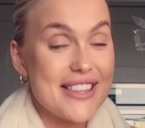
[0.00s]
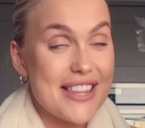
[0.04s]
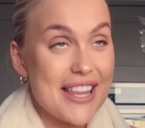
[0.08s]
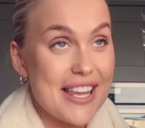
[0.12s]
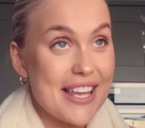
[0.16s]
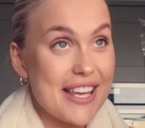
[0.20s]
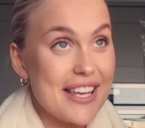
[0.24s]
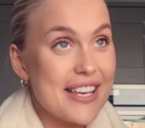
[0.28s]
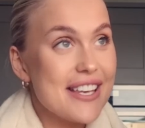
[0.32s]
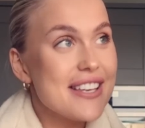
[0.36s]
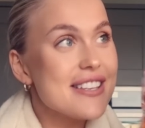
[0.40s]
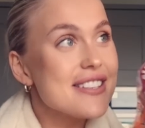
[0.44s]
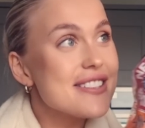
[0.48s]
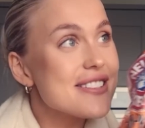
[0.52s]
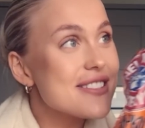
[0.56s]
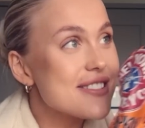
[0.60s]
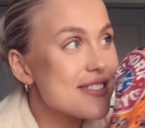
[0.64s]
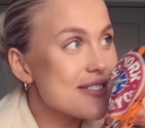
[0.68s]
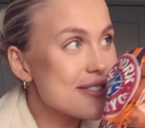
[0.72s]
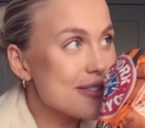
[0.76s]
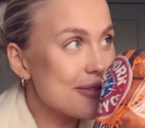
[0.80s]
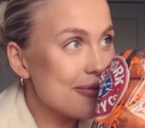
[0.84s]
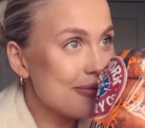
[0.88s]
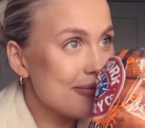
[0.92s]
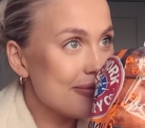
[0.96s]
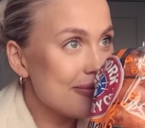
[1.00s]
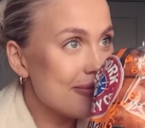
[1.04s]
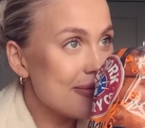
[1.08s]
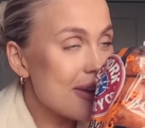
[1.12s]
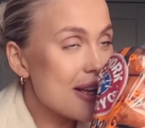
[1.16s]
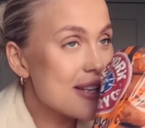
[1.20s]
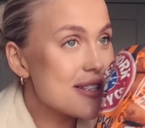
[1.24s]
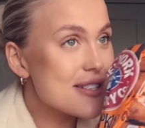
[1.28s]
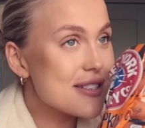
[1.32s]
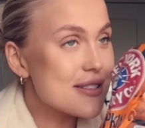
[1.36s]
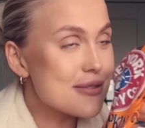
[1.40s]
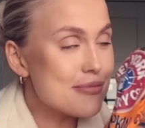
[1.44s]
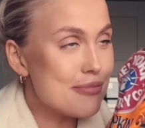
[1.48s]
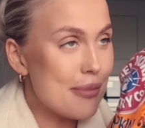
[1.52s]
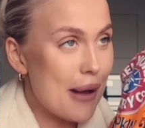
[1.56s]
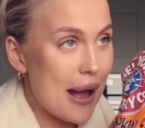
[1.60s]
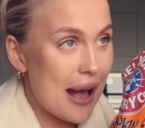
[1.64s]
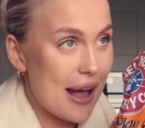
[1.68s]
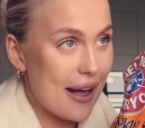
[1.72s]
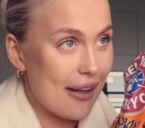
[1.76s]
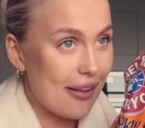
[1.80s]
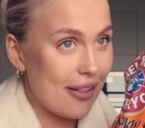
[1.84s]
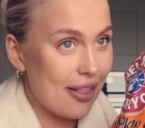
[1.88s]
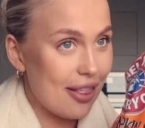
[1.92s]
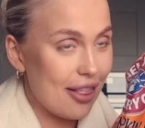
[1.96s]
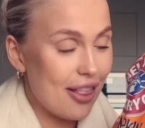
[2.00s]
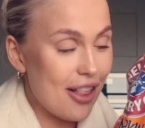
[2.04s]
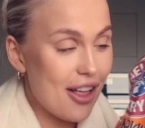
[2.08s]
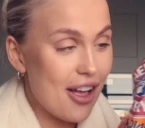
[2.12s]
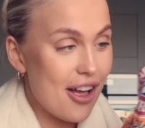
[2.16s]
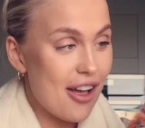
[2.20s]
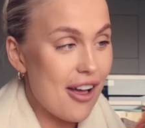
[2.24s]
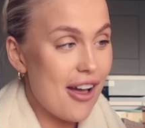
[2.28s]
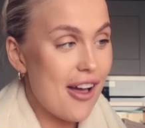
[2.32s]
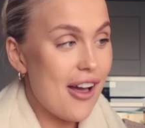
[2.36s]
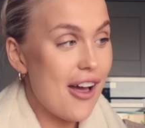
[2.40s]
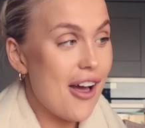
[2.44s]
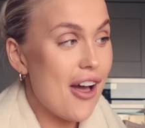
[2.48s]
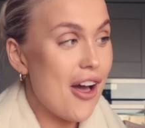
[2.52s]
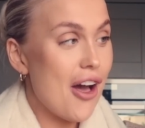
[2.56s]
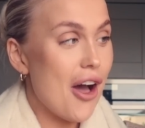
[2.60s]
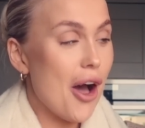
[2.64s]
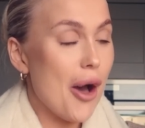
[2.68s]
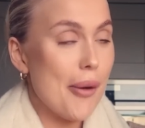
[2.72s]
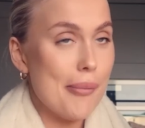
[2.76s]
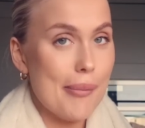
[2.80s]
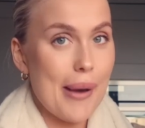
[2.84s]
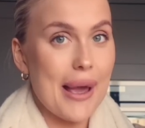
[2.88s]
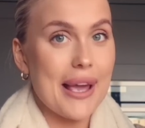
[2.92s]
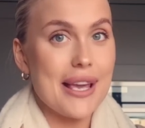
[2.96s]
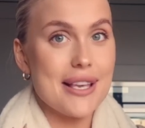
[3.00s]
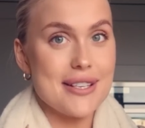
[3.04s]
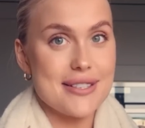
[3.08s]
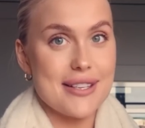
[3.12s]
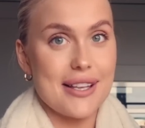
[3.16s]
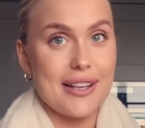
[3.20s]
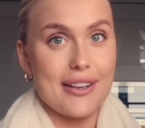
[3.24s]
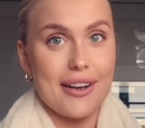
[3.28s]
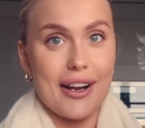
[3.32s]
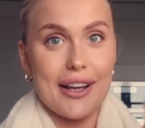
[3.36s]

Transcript: These smell amazing.